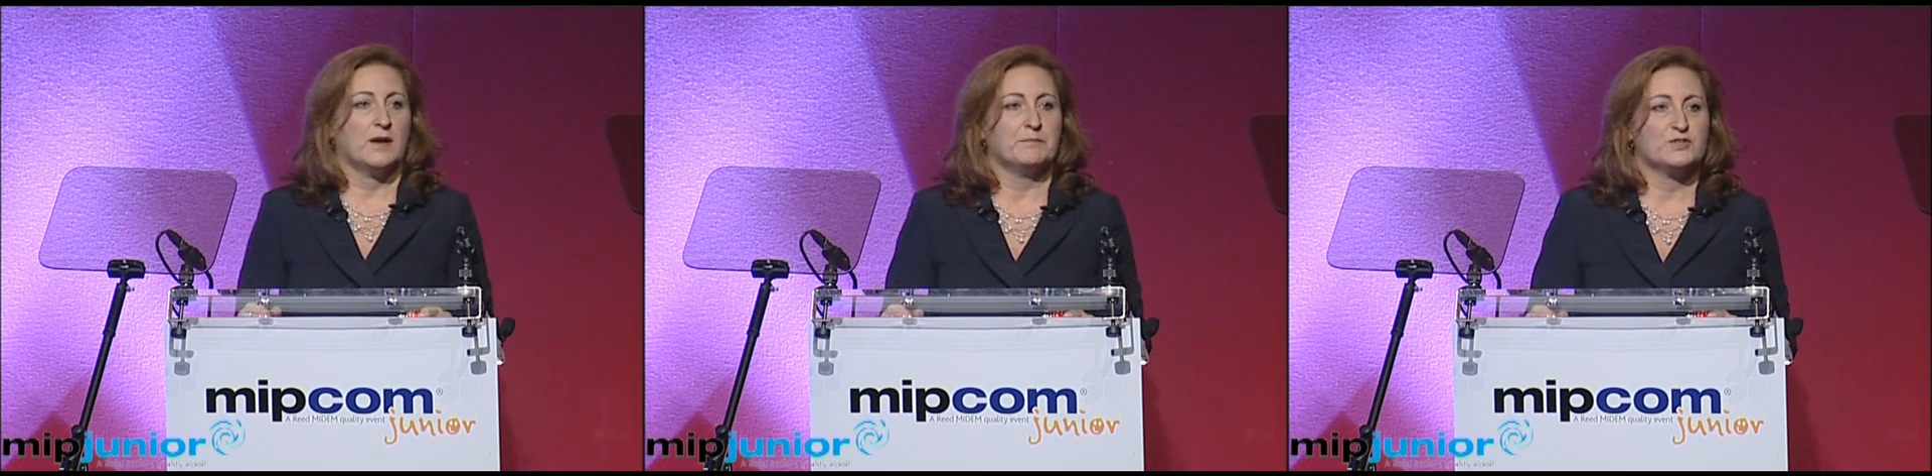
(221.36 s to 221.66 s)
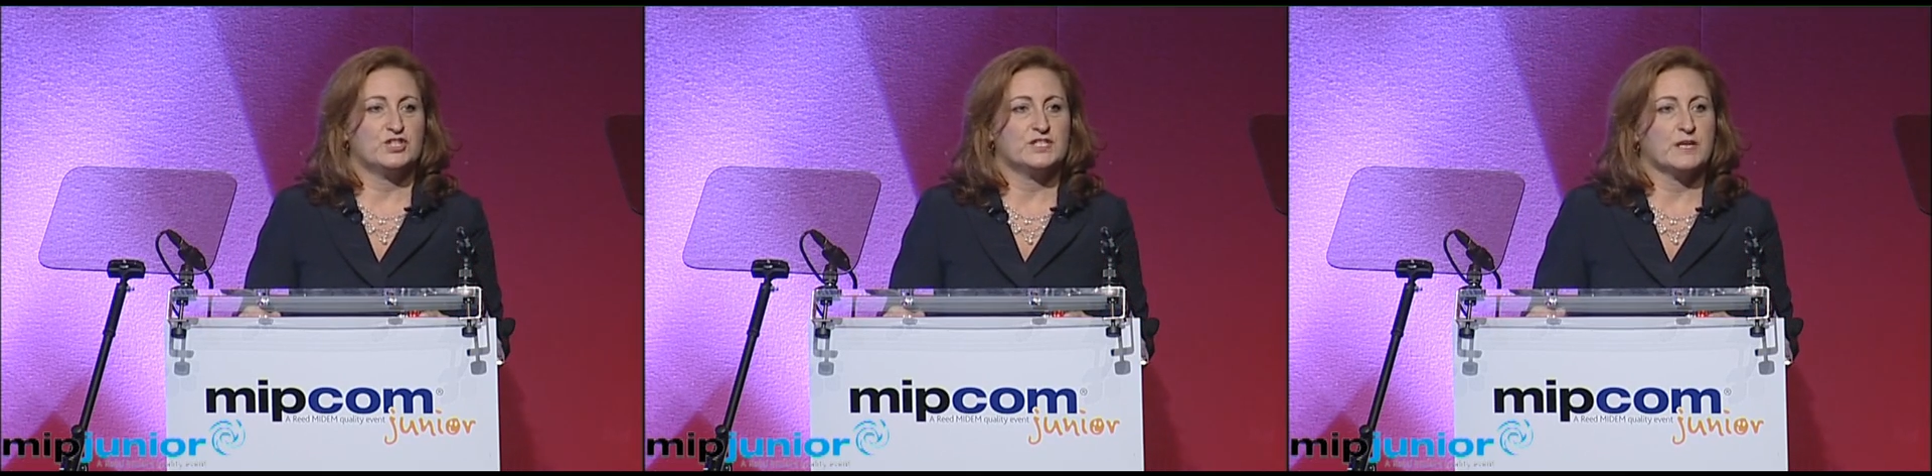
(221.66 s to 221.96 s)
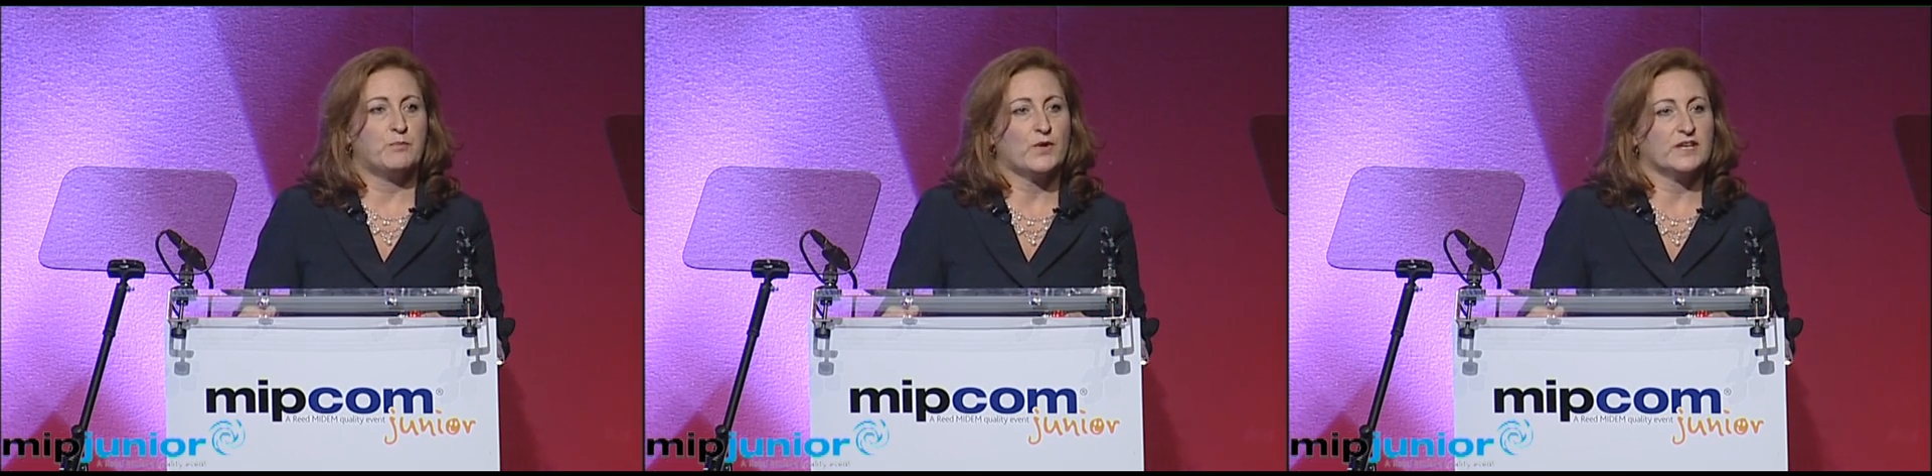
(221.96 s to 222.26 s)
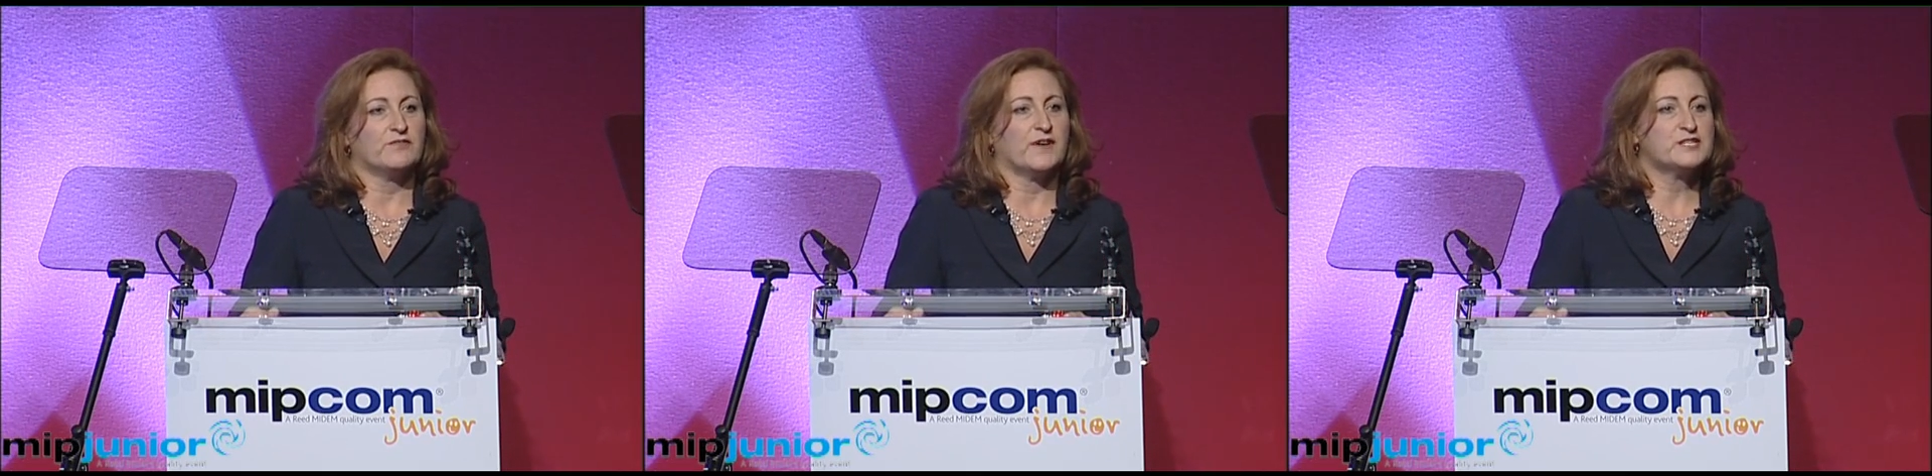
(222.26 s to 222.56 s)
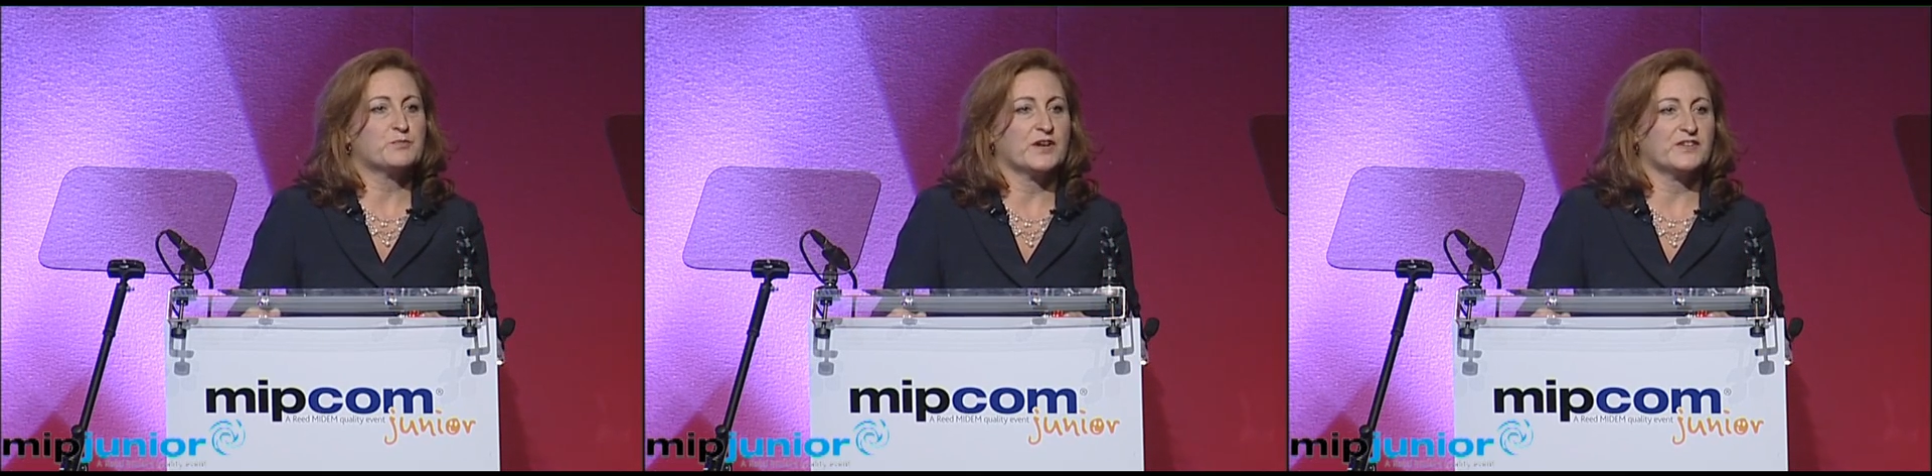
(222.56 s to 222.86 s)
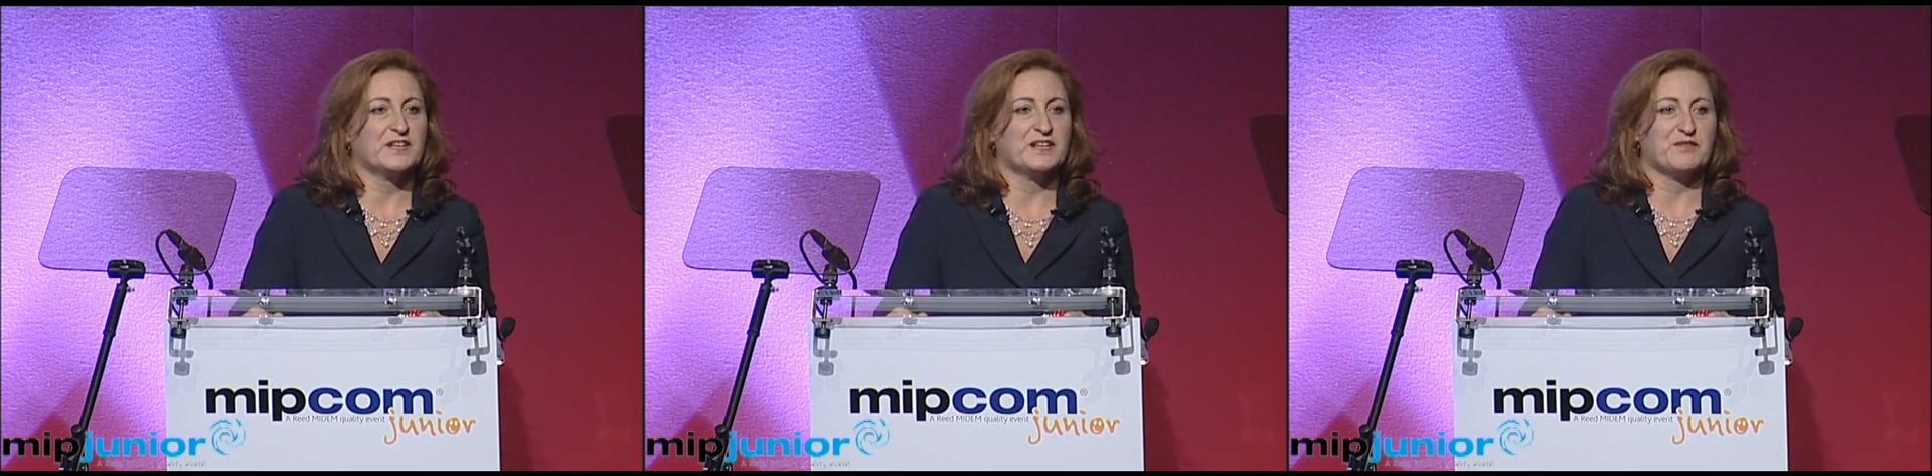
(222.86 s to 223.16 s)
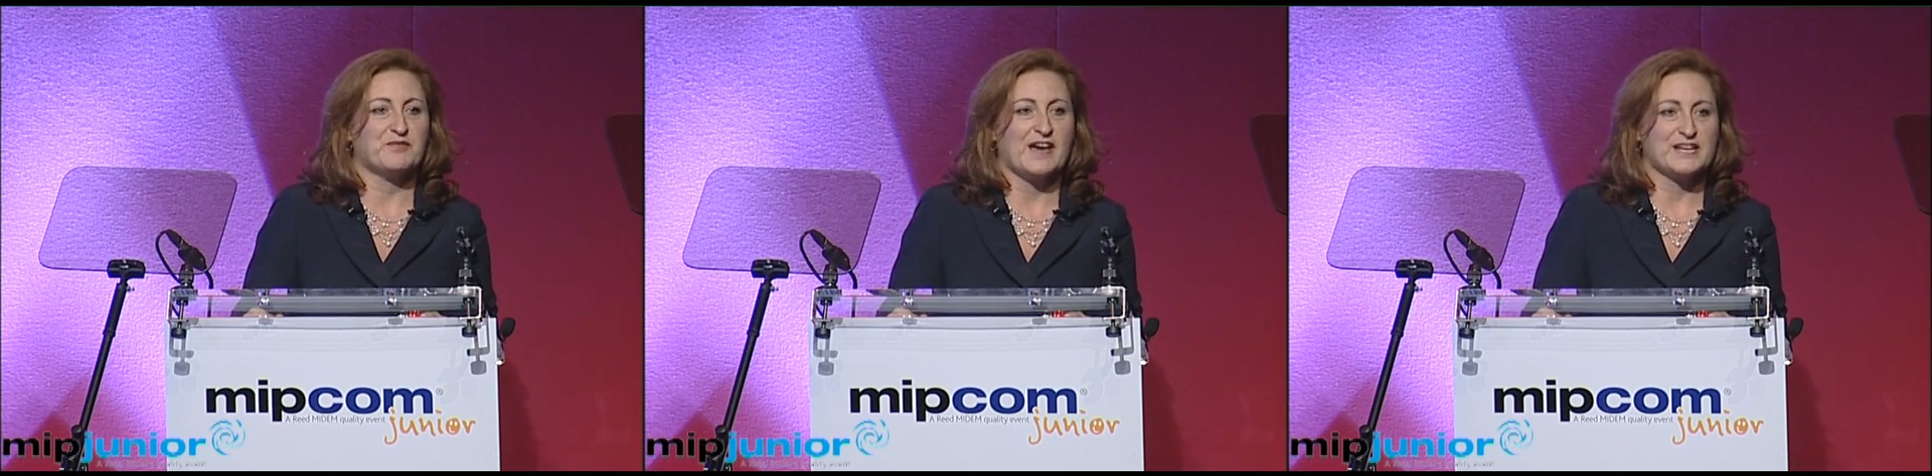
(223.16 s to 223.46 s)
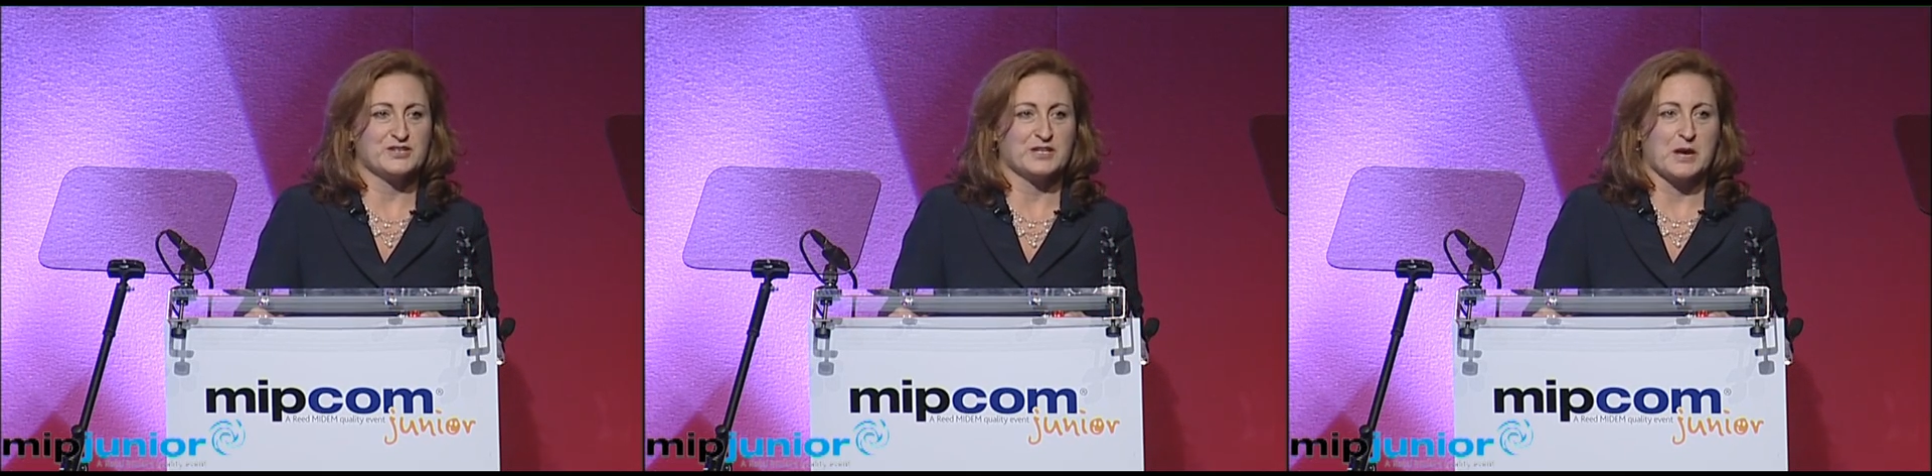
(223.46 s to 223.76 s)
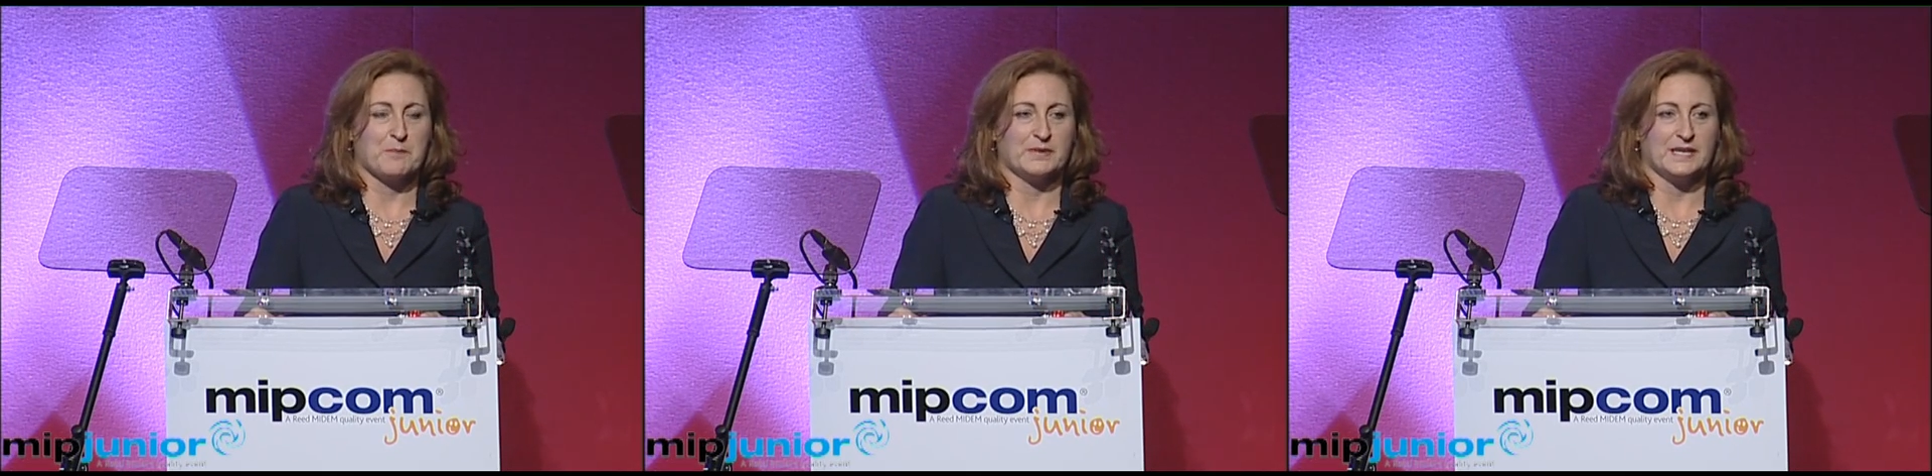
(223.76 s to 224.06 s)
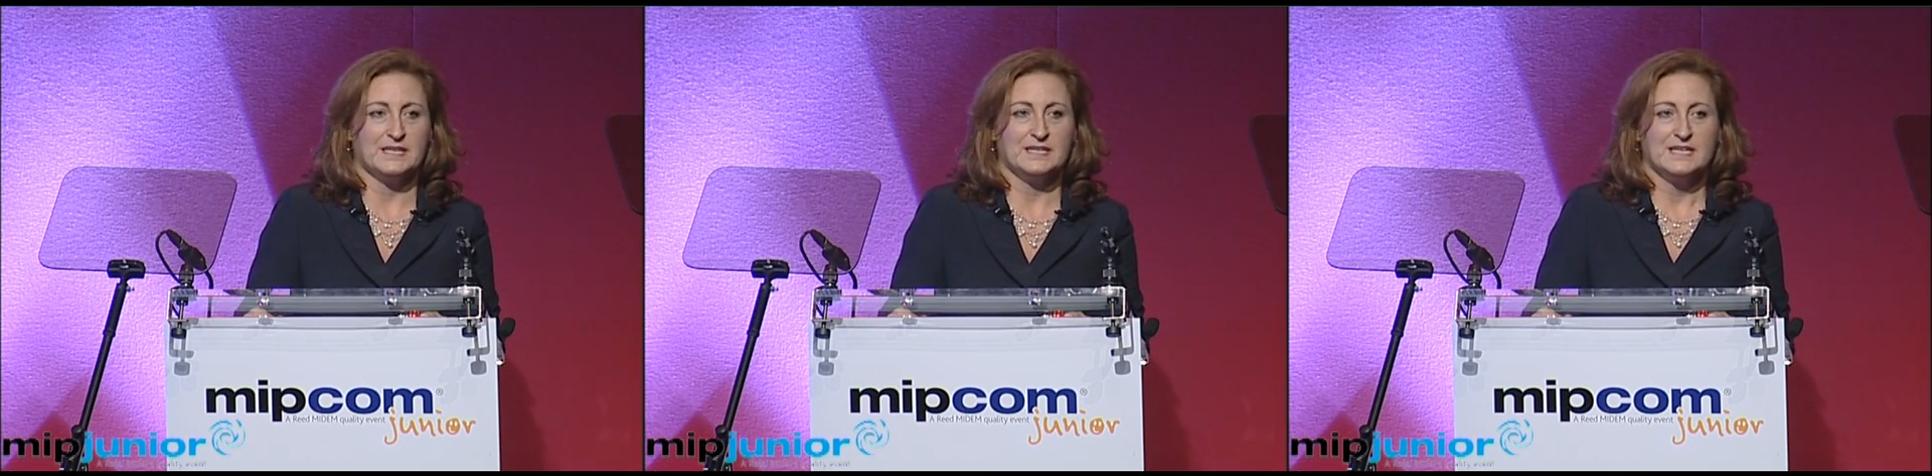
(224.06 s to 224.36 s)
She's appointed vice president of a fashion company,